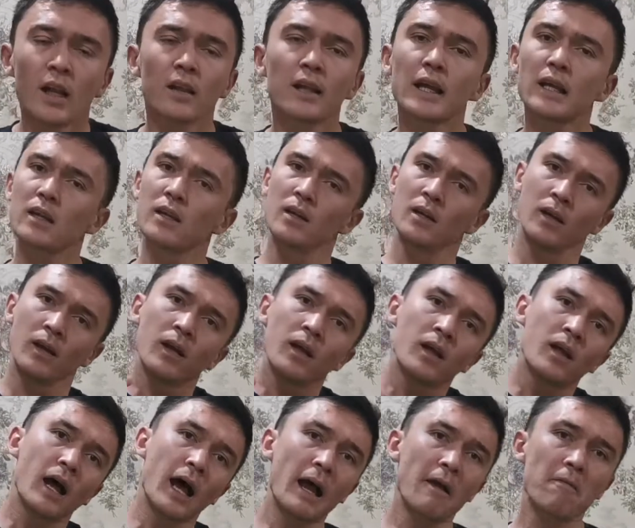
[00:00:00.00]
Like
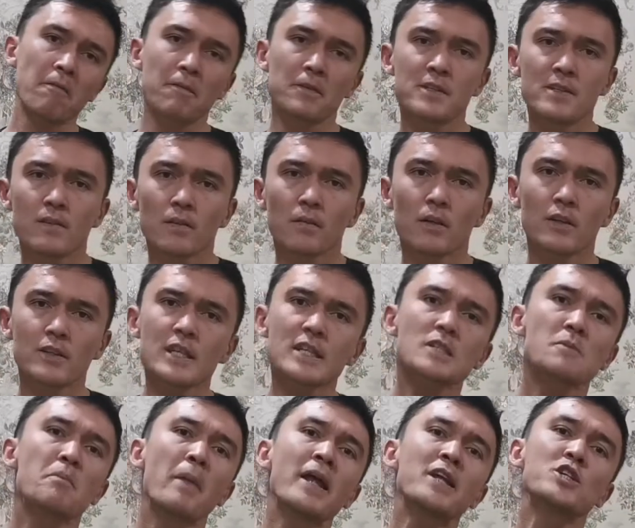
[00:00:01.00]
I've
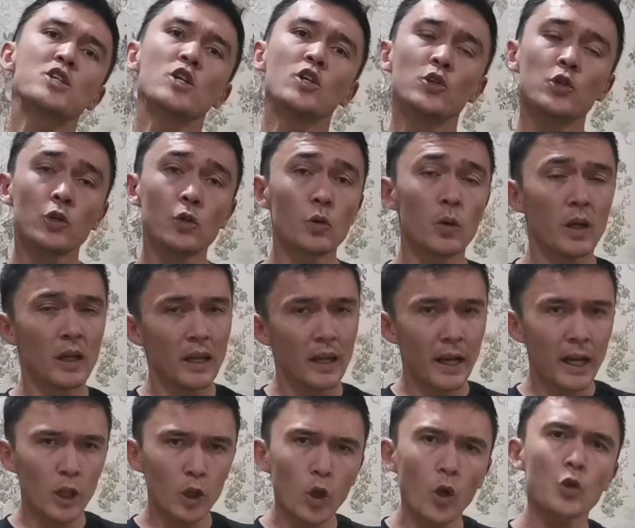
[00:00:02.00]
just mentioned you
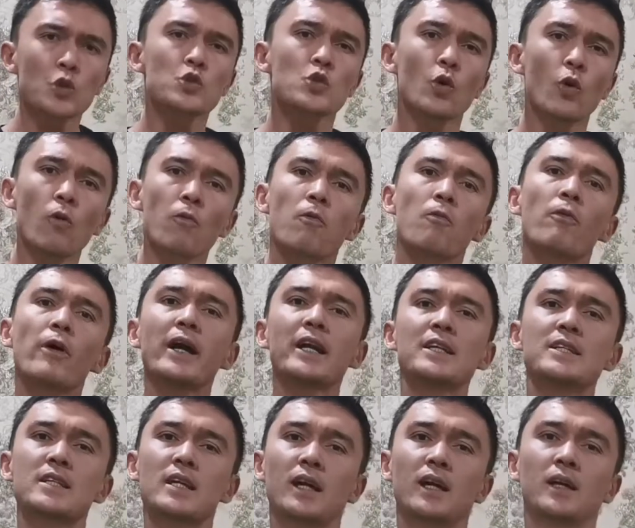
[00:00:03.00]
lots of
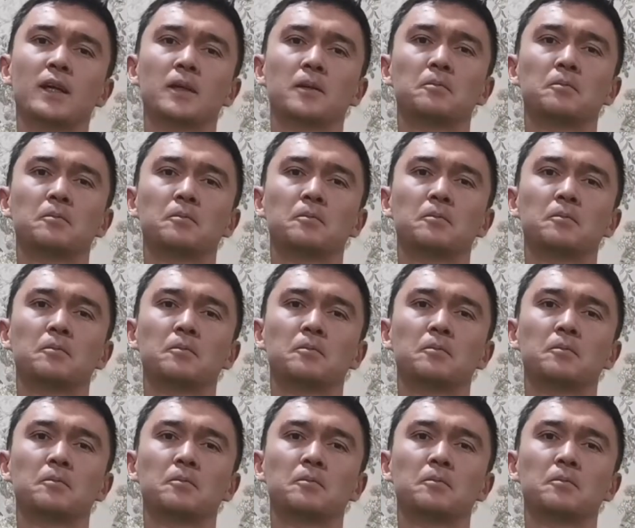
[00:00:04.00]
ways